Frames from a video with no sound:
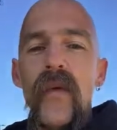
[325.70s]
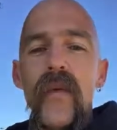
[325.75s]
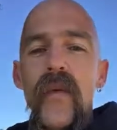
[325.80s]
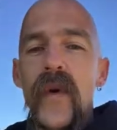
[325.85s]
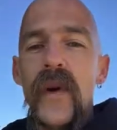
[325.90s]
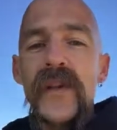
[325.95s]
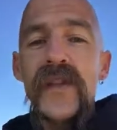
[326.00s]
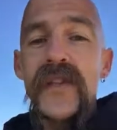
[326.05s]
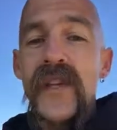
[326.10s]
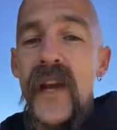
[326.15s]

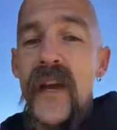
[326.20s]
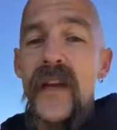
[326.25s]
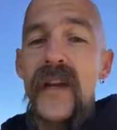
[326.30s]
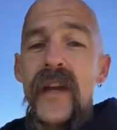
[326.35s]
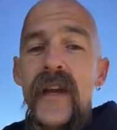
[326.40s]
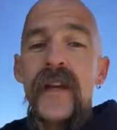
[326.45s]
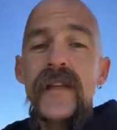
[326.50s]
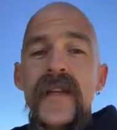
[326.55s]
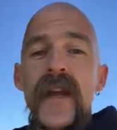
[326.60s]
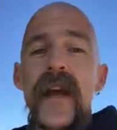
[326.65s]
1
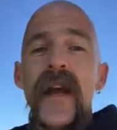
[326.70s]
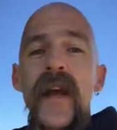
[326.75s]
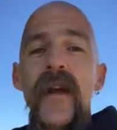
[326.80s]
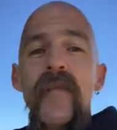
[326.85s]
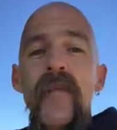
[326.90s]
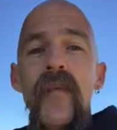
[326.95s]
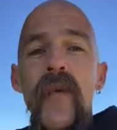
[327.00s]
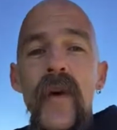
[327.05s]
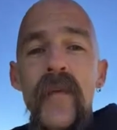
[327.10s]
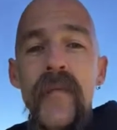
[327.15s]
second at a
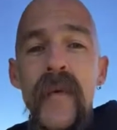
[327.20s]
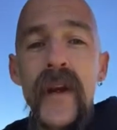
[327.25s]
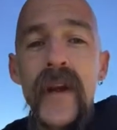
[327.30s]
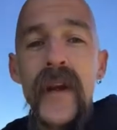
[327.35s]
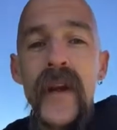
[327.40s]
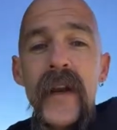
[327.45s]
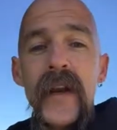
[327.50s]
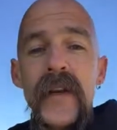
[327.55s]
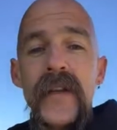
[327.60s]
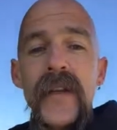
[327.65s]
time, 1
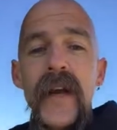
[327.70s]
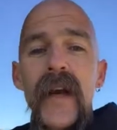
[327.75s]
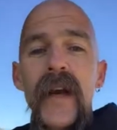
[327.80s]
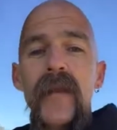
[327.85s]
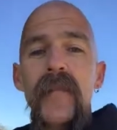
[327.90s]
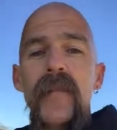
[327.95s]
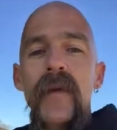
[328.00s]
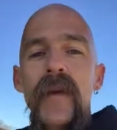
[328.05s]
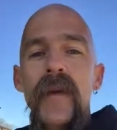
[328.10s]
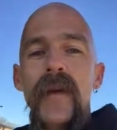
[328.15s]
minute at a
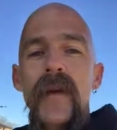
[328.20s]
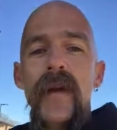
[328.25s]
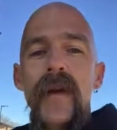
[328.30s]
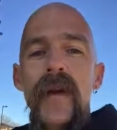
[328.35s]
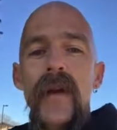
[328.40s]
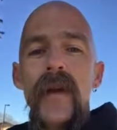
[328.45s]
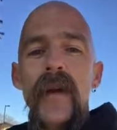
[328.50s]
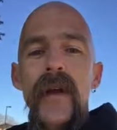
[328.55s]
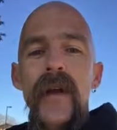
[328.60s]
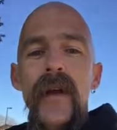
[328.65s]
time.
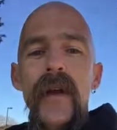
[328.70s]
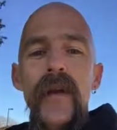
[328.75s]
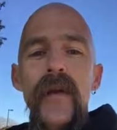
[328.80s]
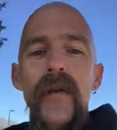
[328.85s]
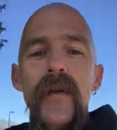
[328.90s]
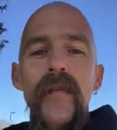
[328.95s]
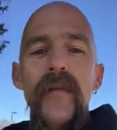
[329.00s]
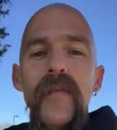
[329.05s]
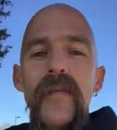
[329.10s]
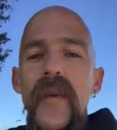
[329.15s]

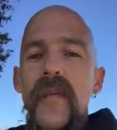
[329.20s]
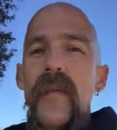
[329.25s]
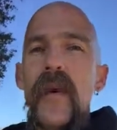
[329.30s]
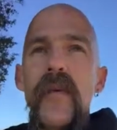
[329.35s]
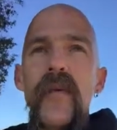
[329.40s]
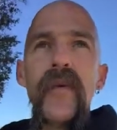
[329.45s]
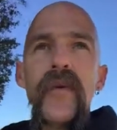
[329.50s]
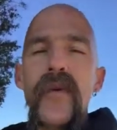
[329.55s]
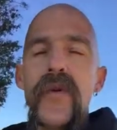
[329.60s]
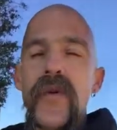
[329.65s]
The
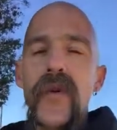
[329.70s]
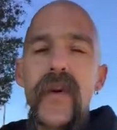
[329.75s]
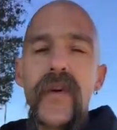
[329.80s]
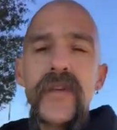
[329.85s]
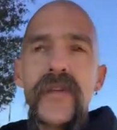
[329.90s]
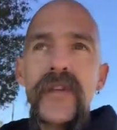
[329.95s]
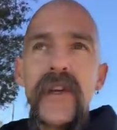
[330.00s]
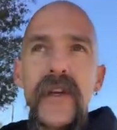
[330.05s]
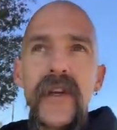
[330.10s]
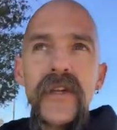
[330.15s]
people who don't
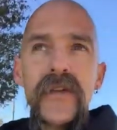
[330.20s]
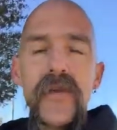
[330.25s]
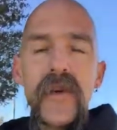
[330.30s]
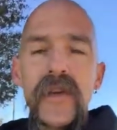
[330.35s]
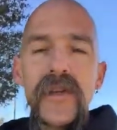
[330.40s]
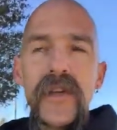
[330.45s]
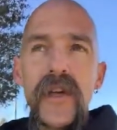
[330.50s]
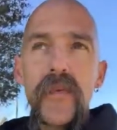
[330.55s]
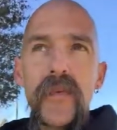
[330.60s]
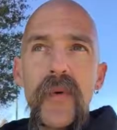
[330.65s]
understand the
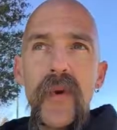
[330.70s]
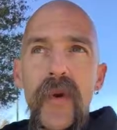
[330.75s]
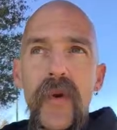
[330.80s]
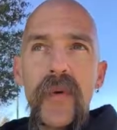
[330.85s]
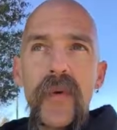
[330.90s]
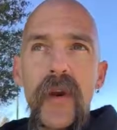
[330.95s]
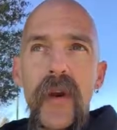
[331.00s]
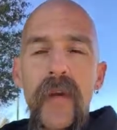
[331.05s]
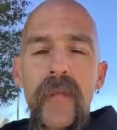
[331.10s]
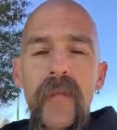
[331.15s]
12-step
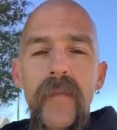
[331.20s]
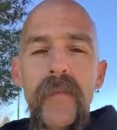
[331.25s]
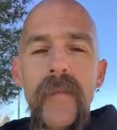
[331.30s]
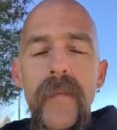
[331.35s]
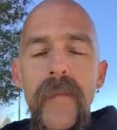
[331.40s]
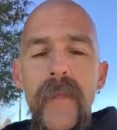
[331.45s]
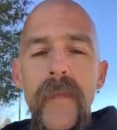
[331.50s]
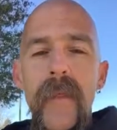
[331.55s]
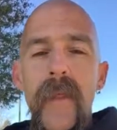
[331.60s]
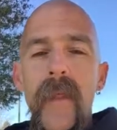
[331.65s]
program,
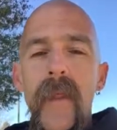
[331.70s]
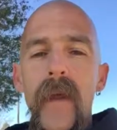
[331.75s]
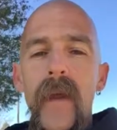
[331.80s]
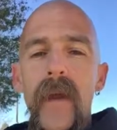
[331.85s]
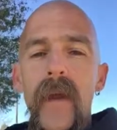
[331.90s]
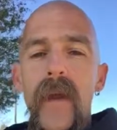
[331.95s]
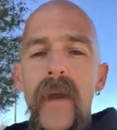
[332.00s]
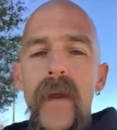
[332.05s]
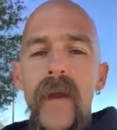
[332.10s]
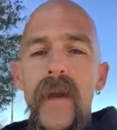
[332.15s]

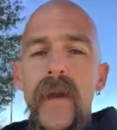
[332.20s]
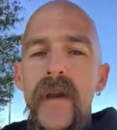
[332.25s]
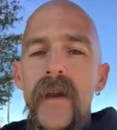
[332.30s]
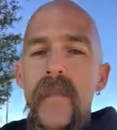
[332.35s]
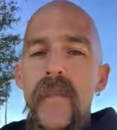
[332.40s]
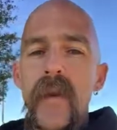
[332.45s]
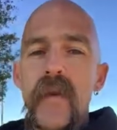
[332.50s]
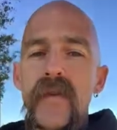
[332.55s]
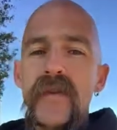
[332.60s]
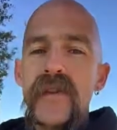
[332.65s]

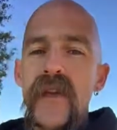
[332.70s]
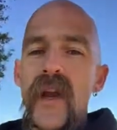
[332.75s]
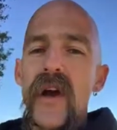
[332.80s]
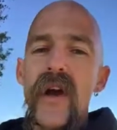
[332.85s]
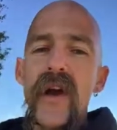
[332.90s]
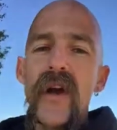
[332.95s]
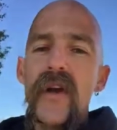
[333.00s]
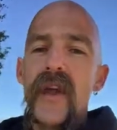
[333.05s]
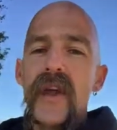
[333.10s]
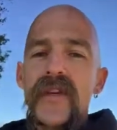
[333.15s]
the people say,
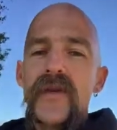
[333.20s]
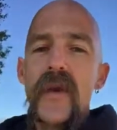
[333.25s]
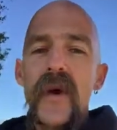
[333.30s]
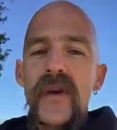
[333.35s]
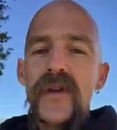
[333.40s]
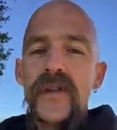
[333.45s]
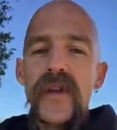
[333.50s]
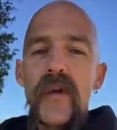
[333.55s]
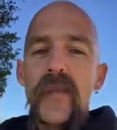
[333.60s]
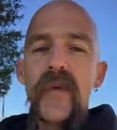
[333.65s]
oh, that
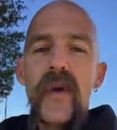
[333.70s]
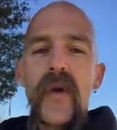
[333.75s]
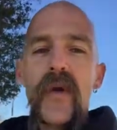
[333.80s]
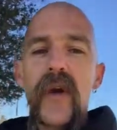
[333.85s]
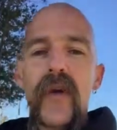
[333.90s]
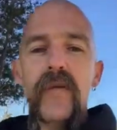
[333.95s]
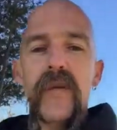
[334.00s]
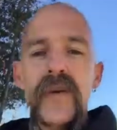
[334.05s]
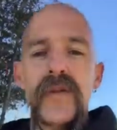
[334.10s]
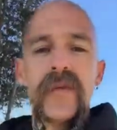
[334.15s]
12-step
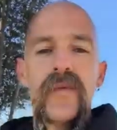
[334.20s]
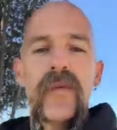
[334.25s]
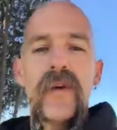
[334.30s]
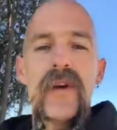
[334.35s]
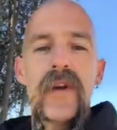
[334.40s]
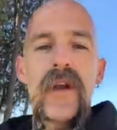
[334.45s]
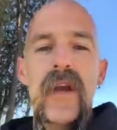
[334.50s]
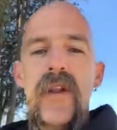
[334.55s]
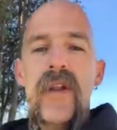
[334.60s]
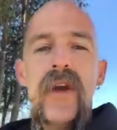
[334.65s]
program doesn't
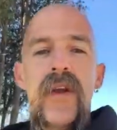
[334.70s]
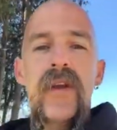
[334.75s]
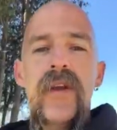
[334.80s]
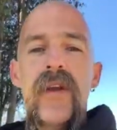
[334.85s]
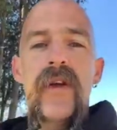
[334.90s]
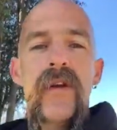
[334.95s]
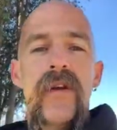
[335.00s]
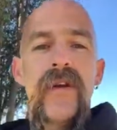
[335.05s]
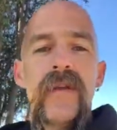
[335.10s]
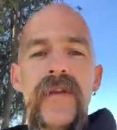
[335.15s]
work. How long are
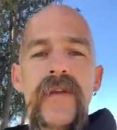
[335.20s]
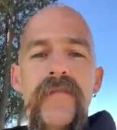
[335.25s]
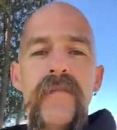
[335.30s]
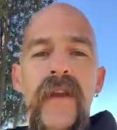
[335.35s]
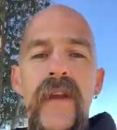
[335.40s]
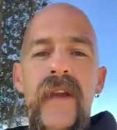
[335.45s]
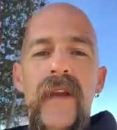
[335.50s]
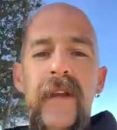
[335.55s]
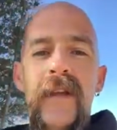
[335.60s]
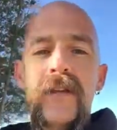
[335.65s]
you going to these
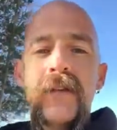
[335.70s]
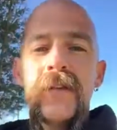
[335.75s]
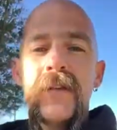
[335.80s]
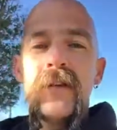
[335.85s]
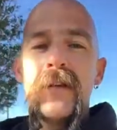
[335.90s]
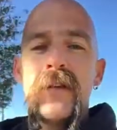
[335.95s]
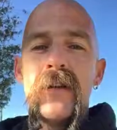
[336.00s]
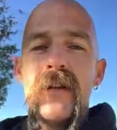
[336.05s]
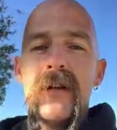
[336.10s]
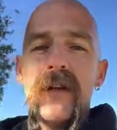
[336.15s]
meetings?
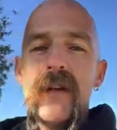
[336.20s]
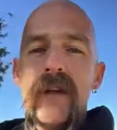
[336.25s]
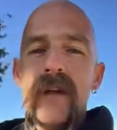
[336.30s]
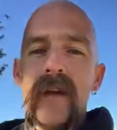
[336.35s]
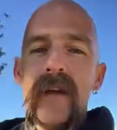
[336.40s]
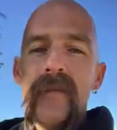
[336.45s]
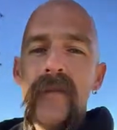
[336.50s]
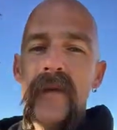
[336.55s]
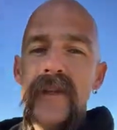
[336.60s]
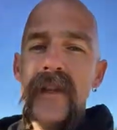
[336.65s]

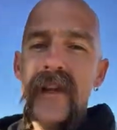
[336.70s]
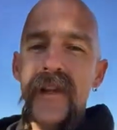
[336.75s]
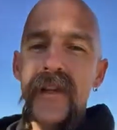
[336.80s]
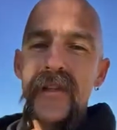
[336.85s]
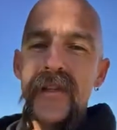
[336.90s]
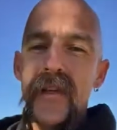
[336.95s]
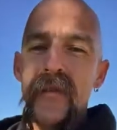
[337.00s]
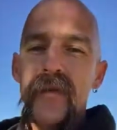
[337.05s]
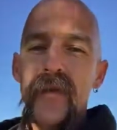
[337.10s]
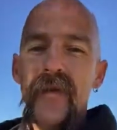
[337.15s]
Let me tell you
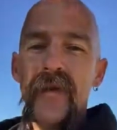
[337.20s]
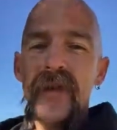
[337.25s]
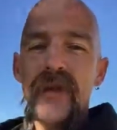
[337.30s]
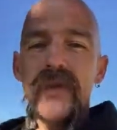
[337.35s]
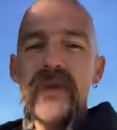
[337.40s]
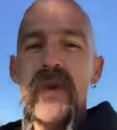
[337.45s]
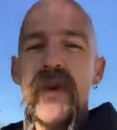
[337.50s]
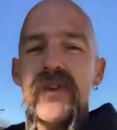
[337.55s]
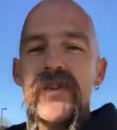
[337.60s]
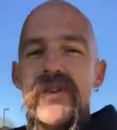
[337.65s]
something, what the
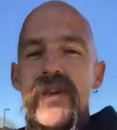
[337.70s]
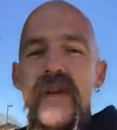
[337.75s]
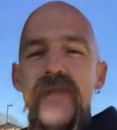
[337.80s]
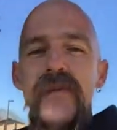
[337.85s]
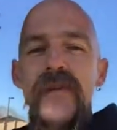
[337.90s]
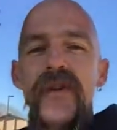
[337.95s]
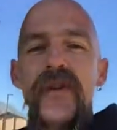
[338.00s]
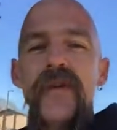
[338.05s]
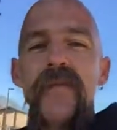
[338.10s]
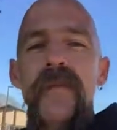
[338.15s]
12
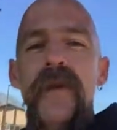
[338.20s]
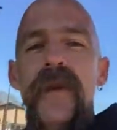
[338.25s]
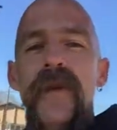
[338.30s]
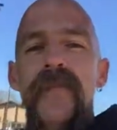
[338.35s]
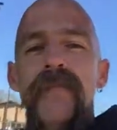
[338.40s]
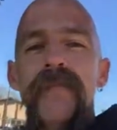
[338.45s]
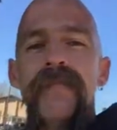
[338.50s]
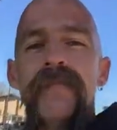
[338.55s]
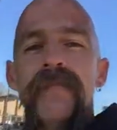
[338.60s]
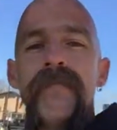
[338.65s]
steps do to me.